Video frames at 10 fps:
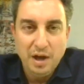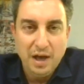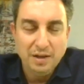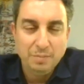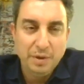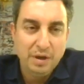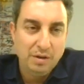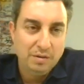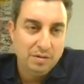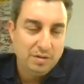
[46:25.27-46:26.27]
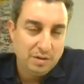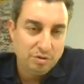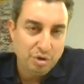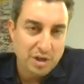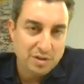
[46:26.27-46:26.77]
and build
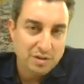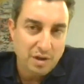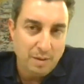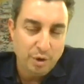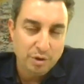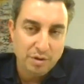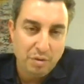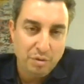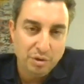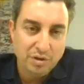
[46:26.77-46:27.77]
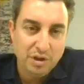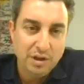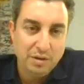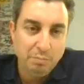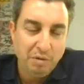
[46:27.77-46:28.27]
trust among the
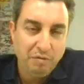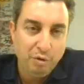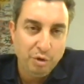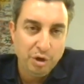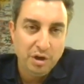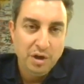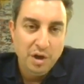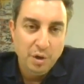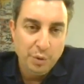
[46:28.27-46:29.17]
13 before